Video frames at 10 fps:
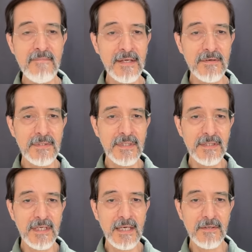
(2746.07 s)
my own
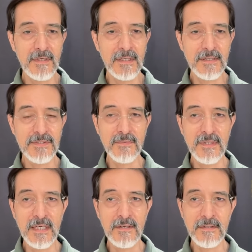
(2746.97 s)
indicator on this. When
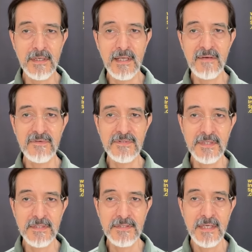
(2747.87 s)
I go to
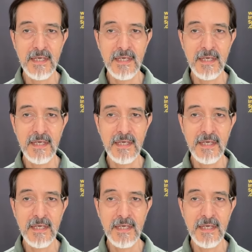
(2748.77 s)
conferences,